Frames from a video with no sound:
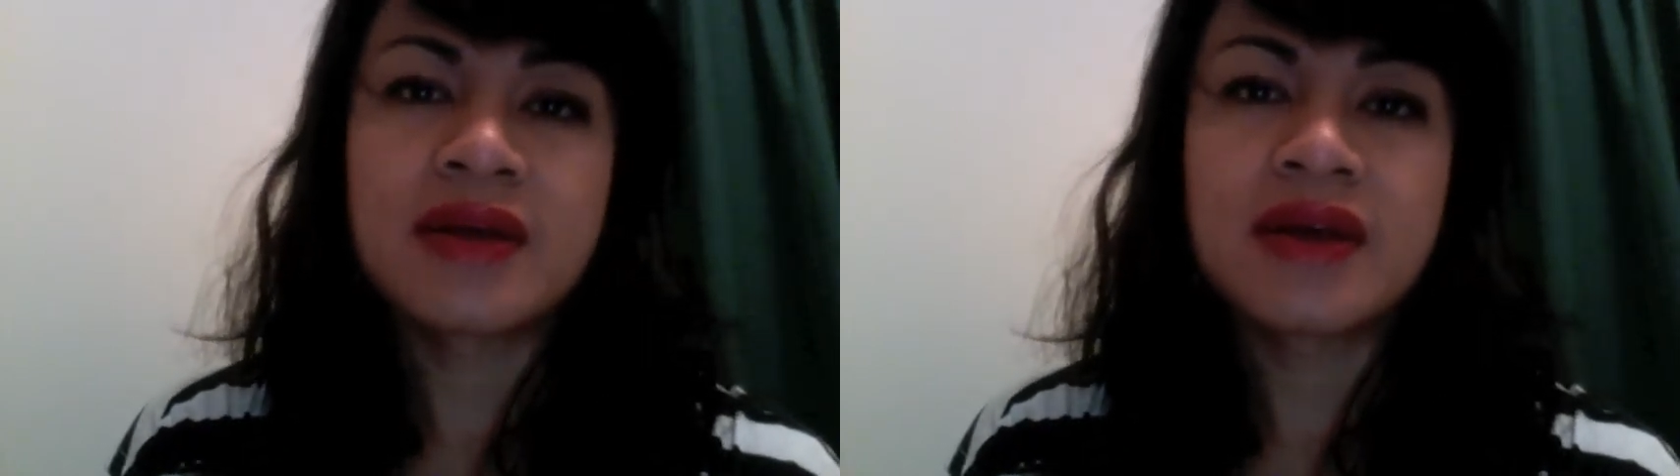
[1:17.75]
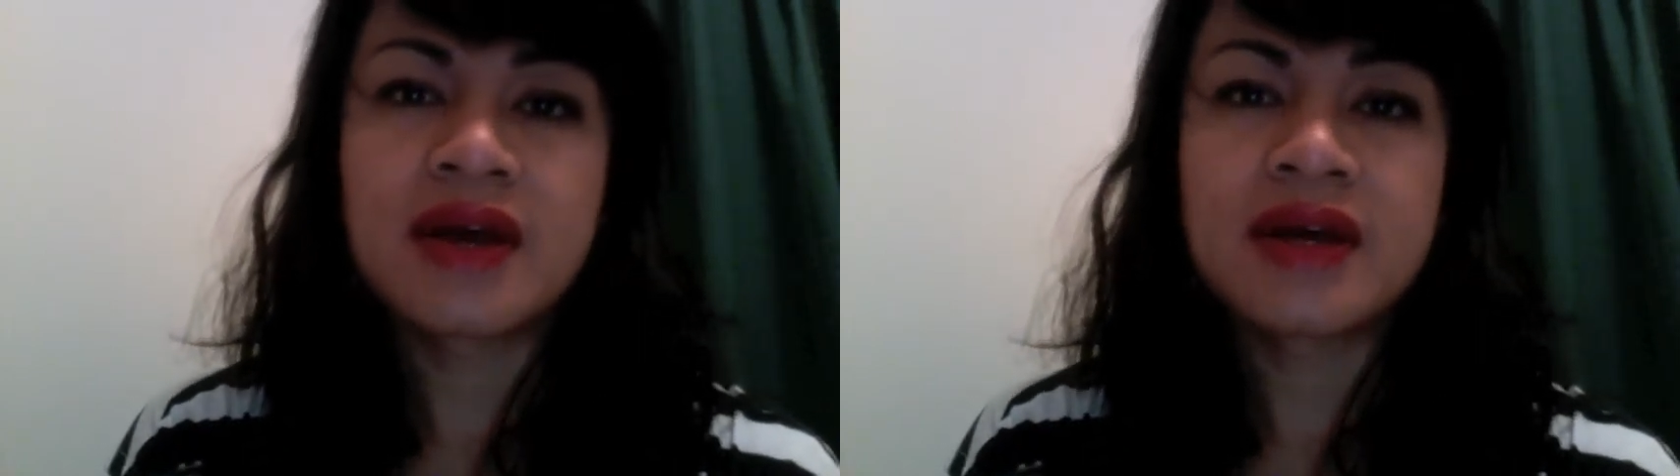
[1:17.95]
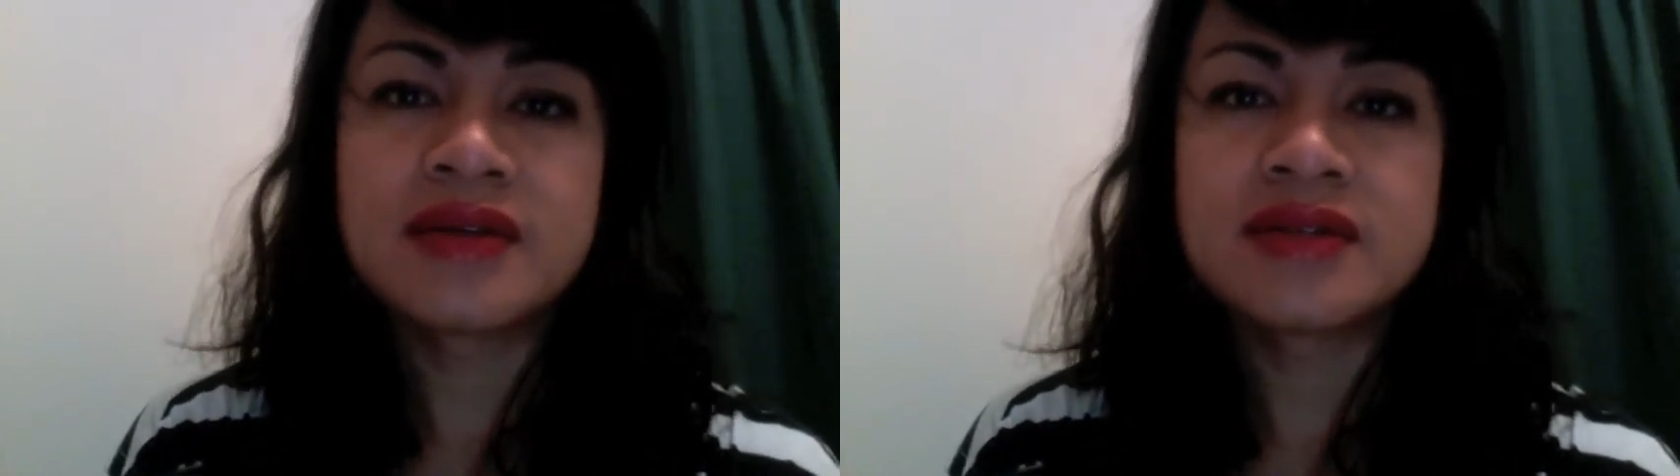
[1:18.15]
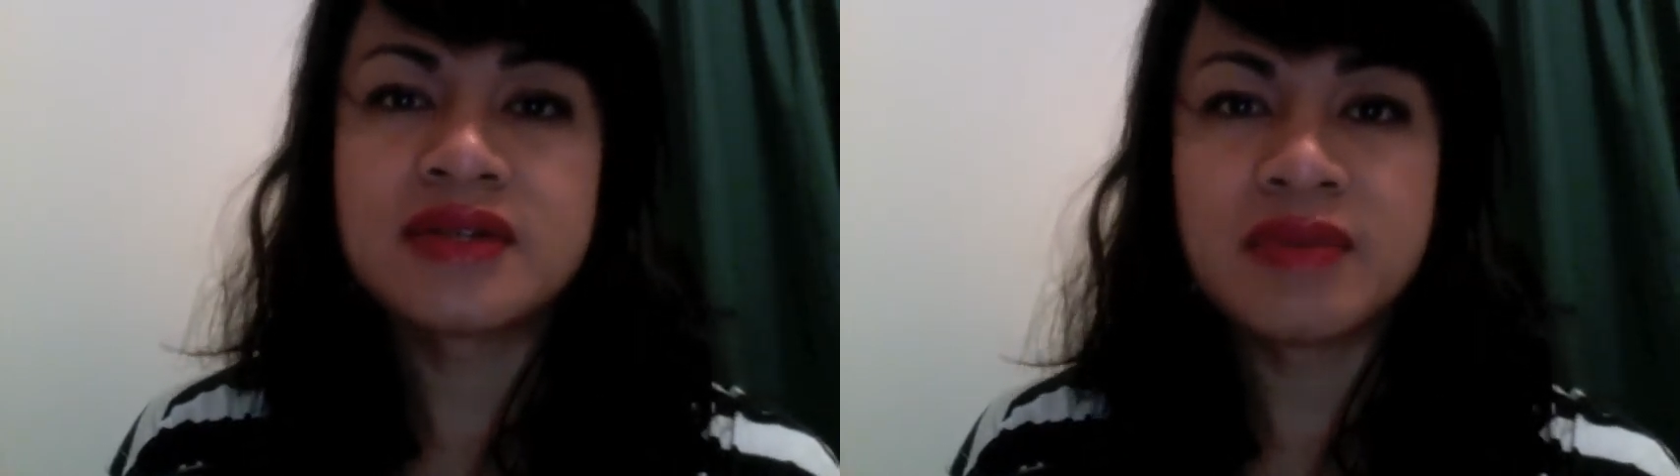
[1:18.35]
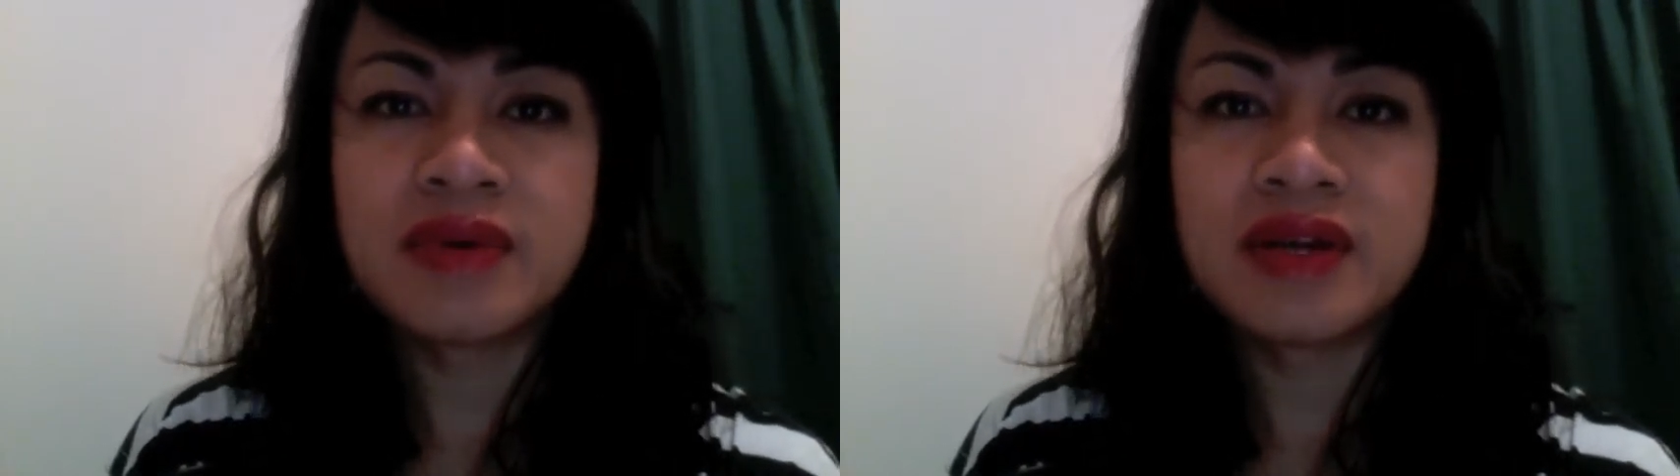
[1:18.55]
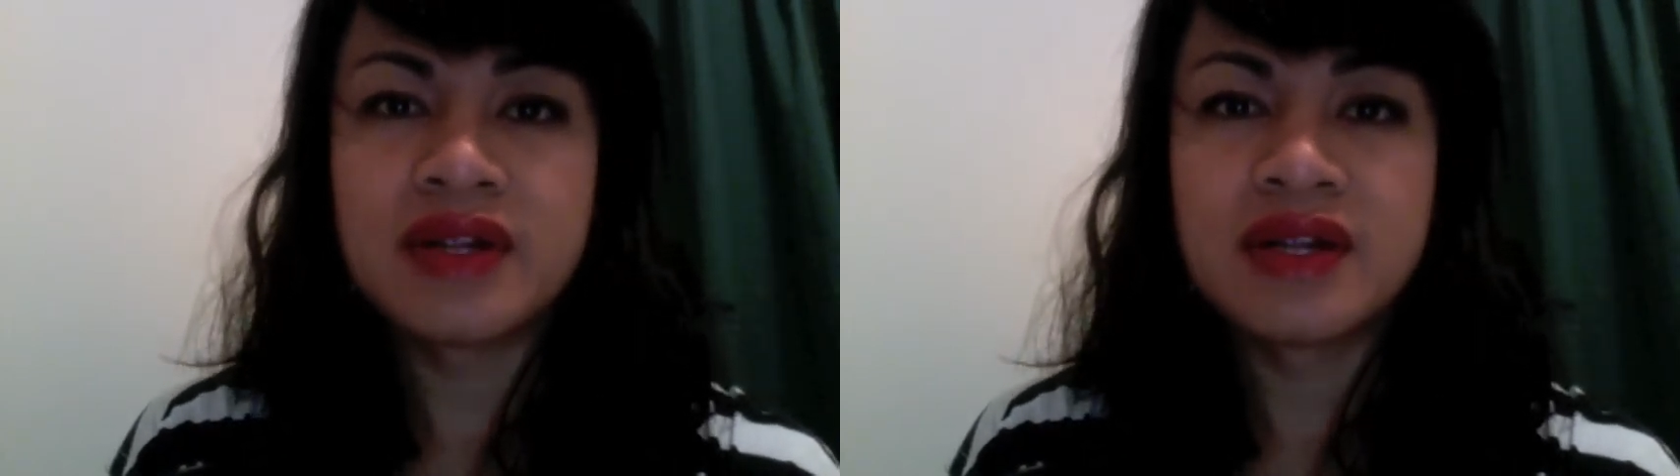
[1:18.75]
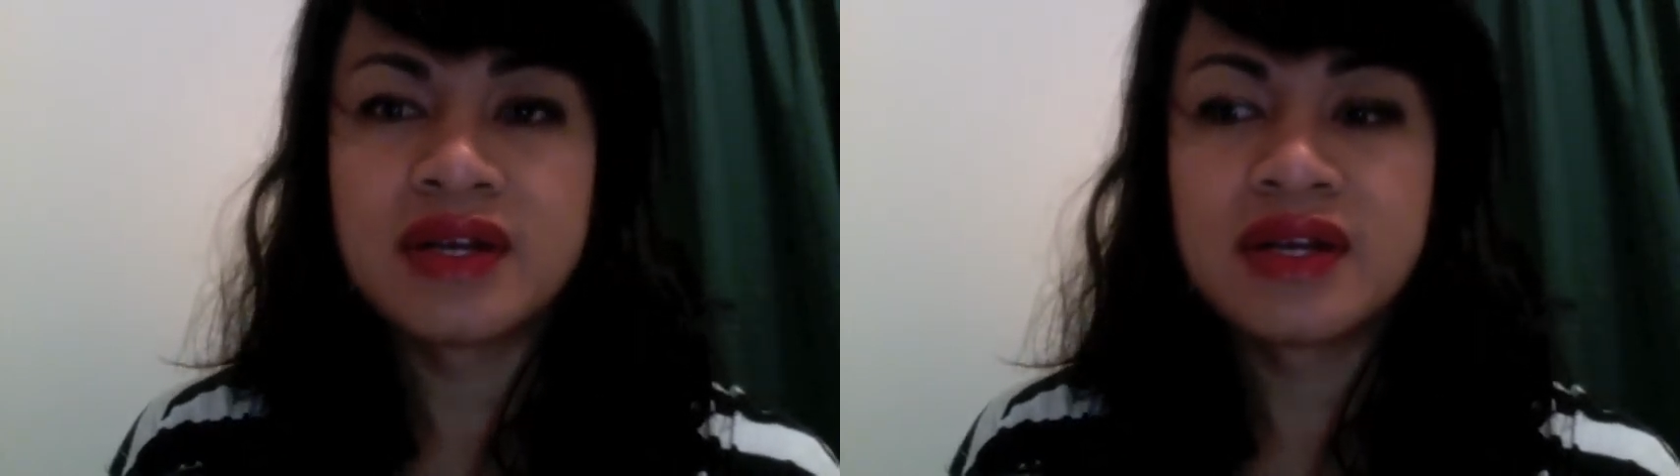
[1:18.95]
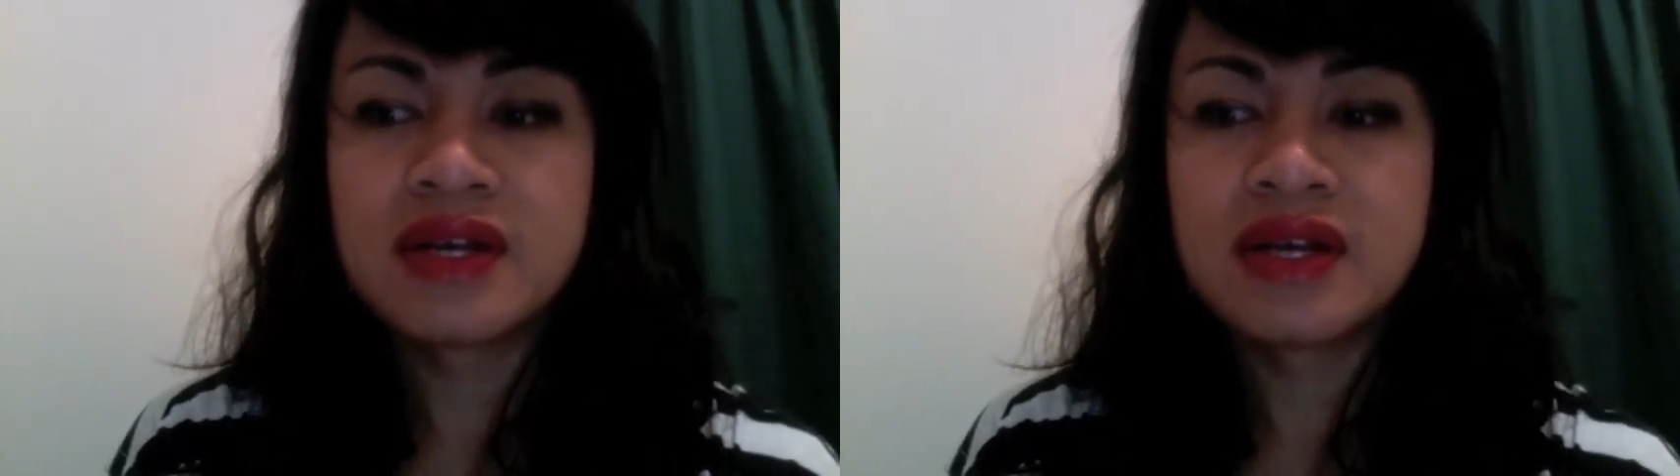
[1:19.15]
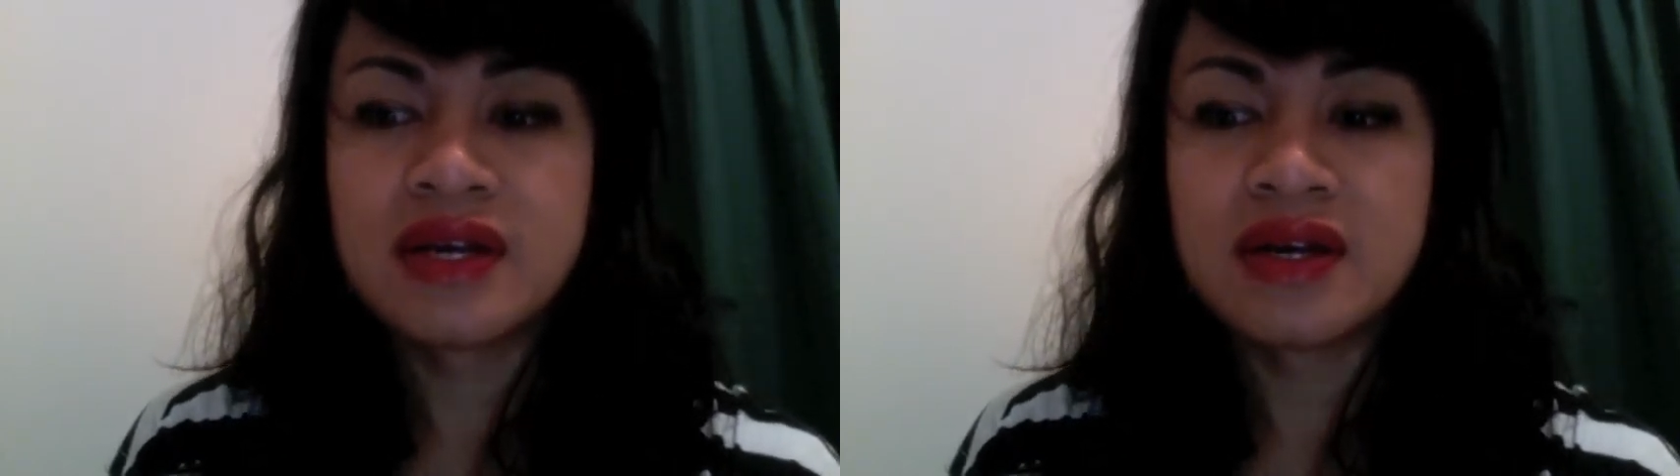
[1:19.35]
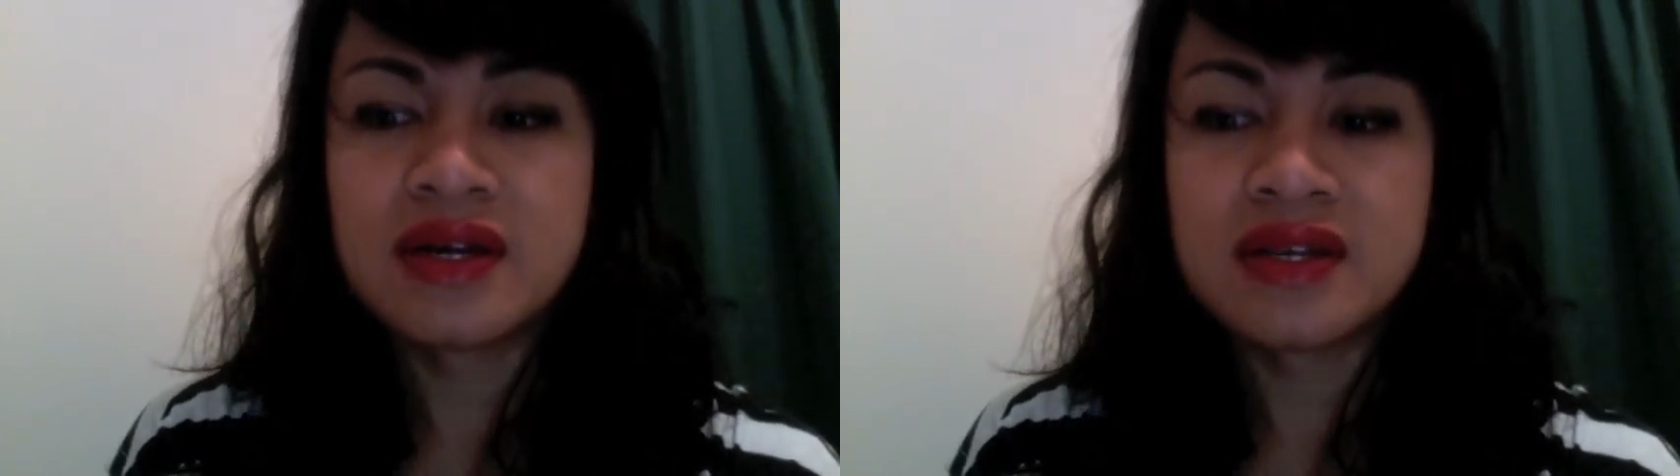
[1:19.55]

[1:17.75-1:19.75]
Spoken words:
I used to put a